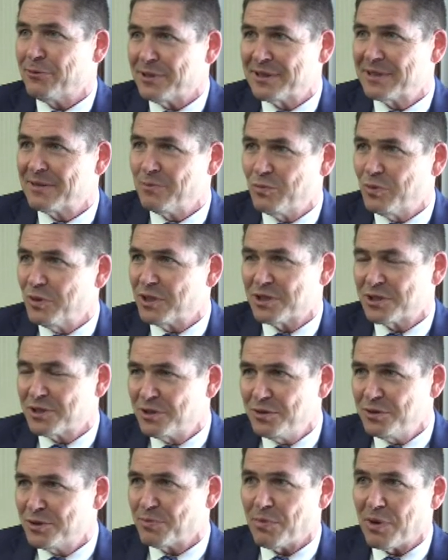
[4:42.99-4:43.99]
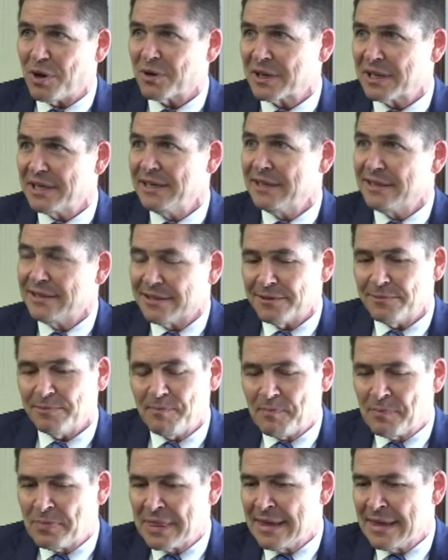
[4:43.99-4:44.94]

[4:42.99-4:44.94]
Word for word: with, with two small kids, and